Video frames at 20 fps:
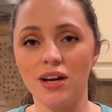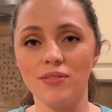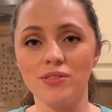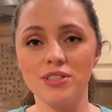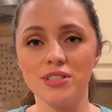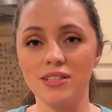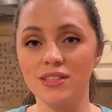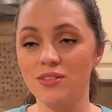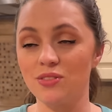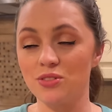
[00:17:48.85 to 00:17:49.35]

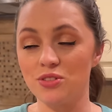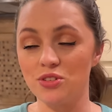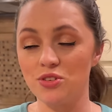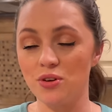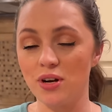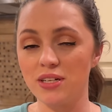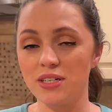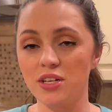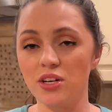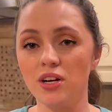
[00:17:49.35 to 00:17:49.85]
Obviously, there's a
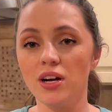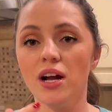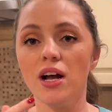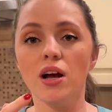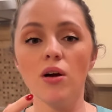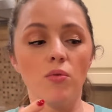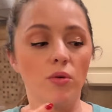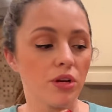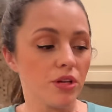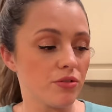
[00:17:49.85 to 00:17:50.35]
trend here
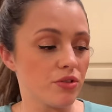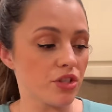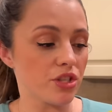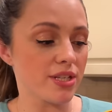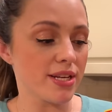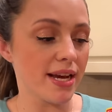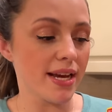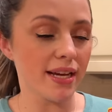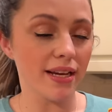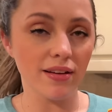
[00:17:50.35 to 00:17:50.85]
where you just
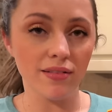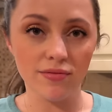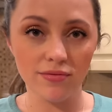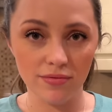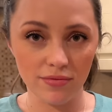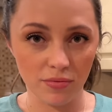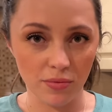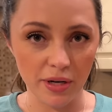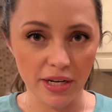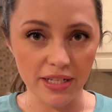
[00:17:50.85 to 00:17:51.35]
take
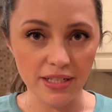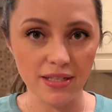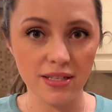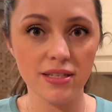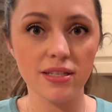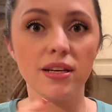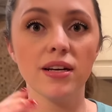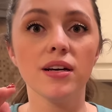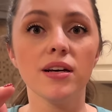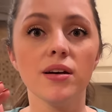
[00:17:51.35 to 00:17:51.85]

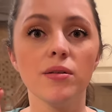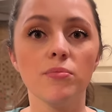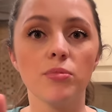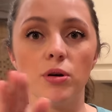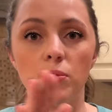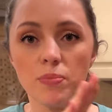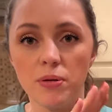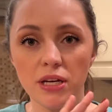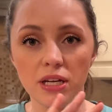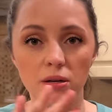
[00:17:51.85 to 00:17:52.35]
Ritz,
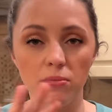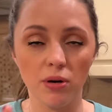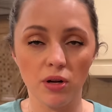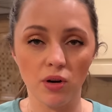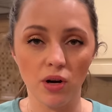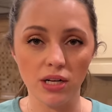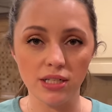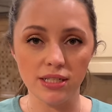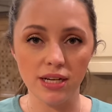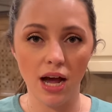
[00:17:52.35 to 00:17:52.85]
put peanut butter
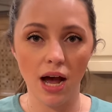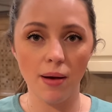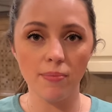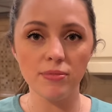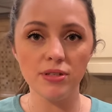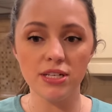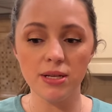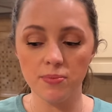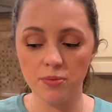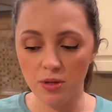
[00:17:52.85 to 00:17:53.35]
on
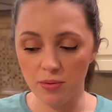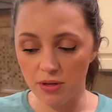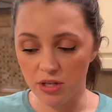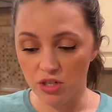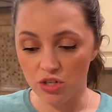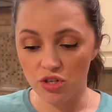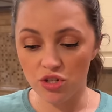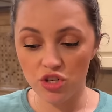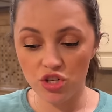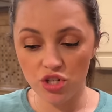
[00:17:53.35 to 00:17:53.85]
top, dip them
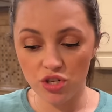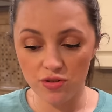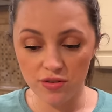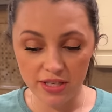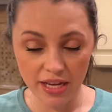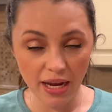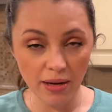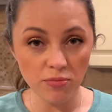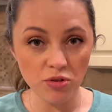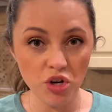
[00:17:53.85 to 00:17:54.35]
in ch
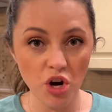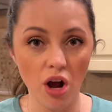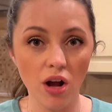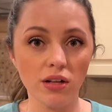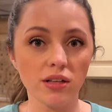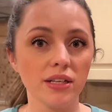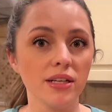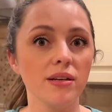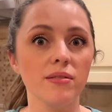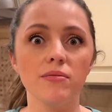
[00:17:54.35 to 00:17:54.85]
same
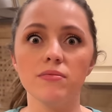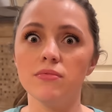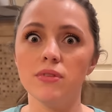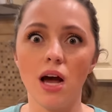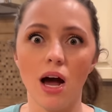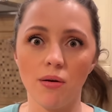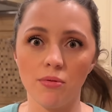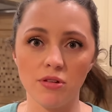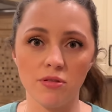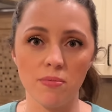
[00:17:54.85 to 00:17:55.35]
chocolate,
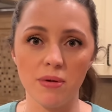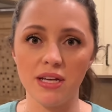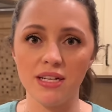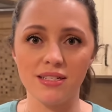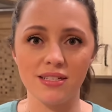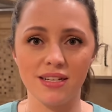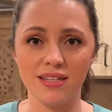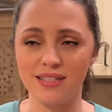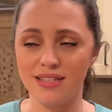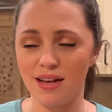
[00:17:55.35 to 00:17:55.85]
not with
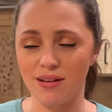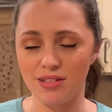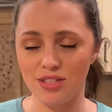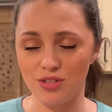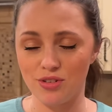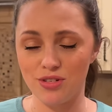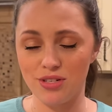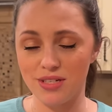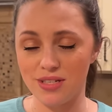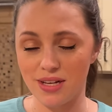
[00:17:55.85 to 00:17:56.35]
mint, because that's
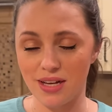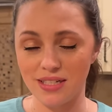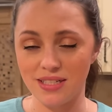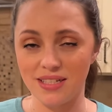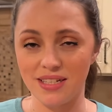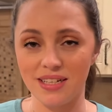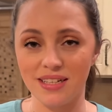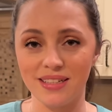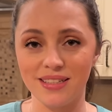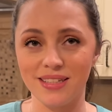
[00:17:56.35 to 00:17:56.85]

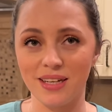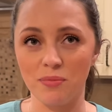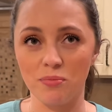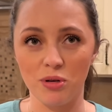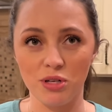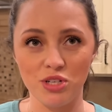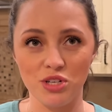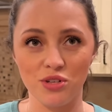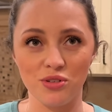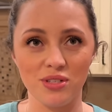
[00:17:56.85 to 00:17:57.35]
disgusting. It's like
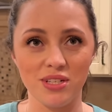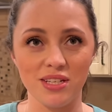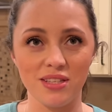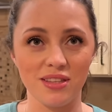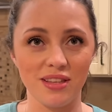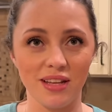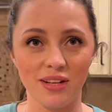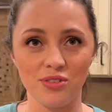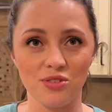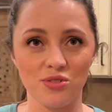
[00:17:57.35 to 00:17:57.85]
brushing your teeth and then